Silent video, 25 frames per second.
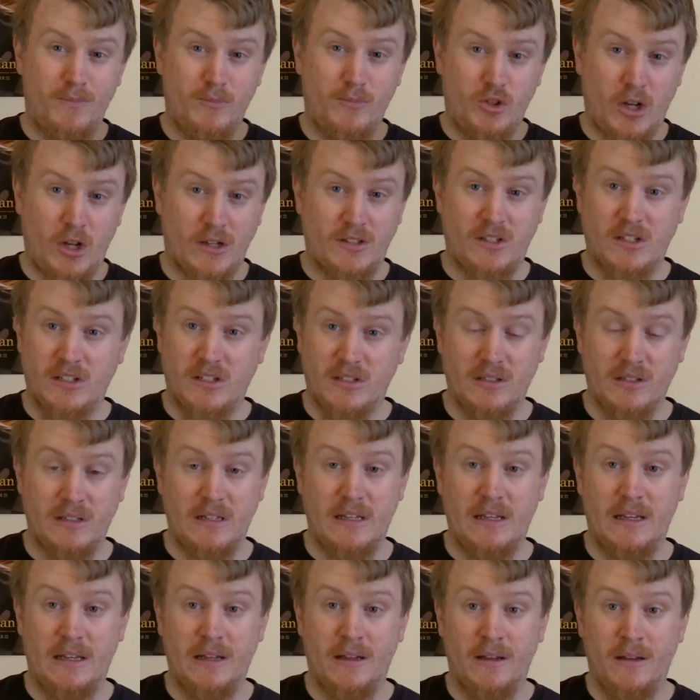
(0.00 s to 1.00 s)
Justice
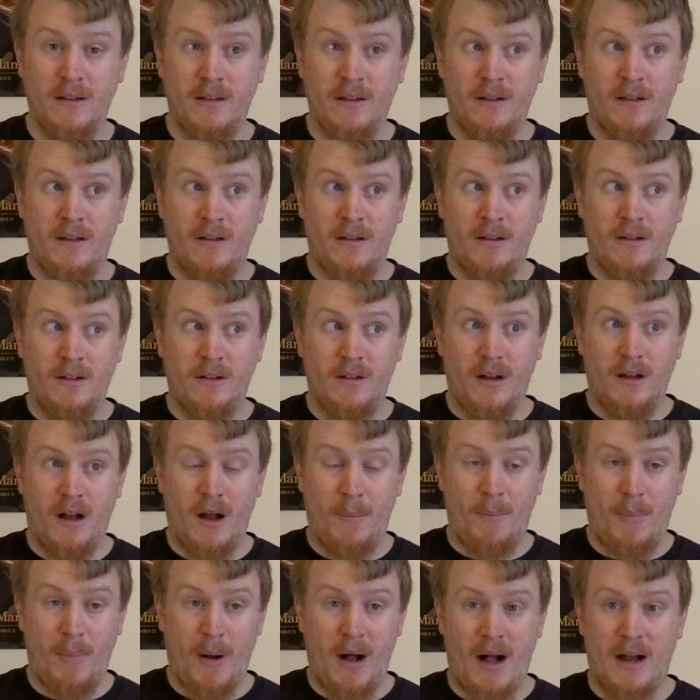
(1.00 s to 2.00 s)
League
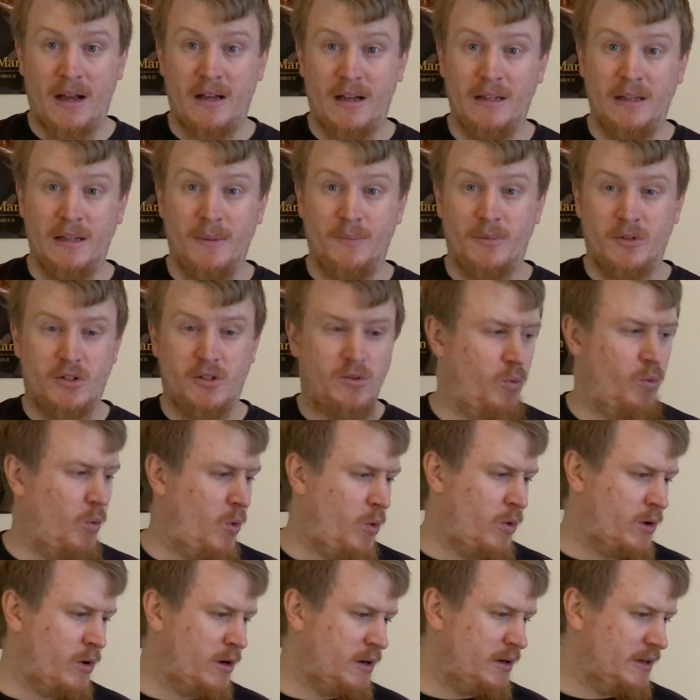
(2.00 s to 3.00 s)
Apocalypse
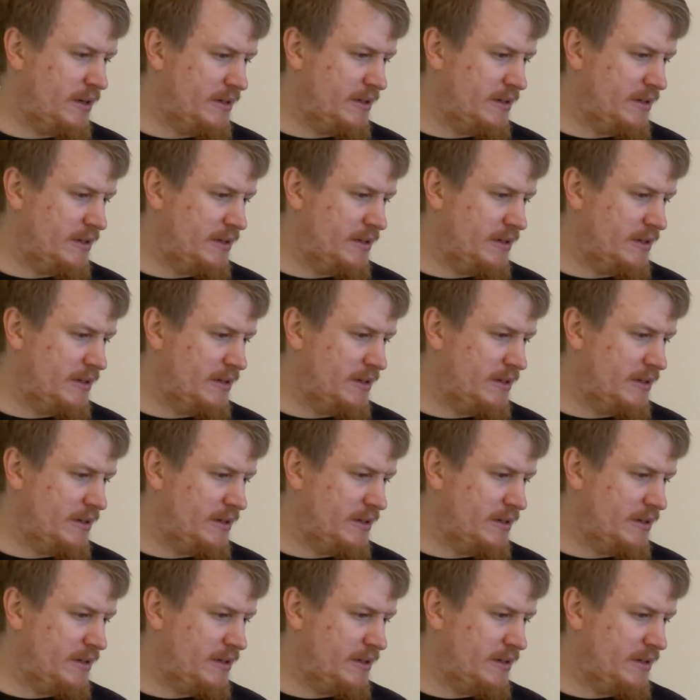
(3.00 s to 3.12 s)
War.